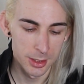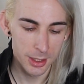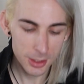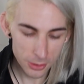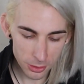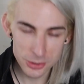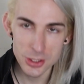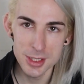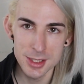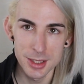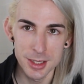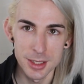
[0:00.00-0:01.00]
and
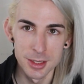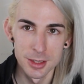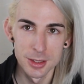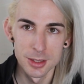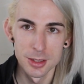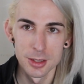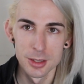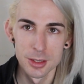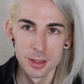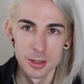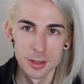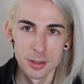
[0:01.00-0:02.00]
consciously
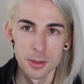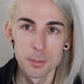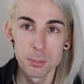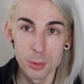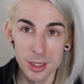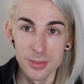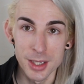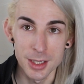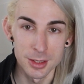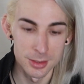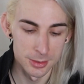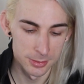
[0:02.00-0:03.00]
breathe
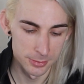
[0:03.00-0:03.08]
in